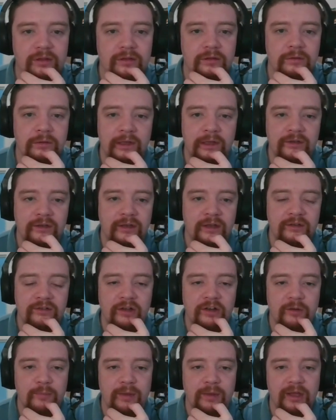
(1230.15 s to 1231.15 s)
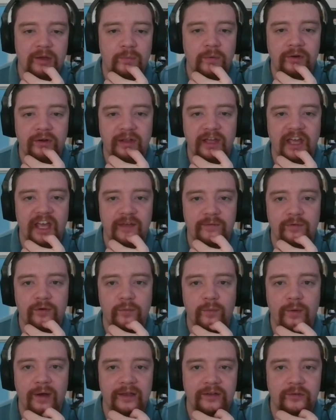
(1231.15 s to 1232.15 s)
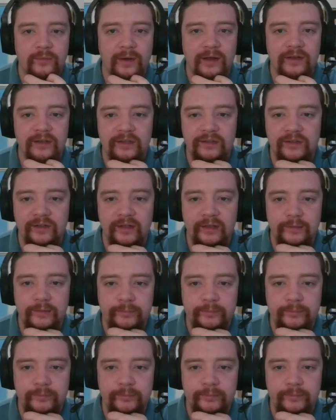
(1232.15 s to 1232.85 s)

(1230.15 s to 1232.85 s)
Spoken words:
it's going to be a one game for white quite easily.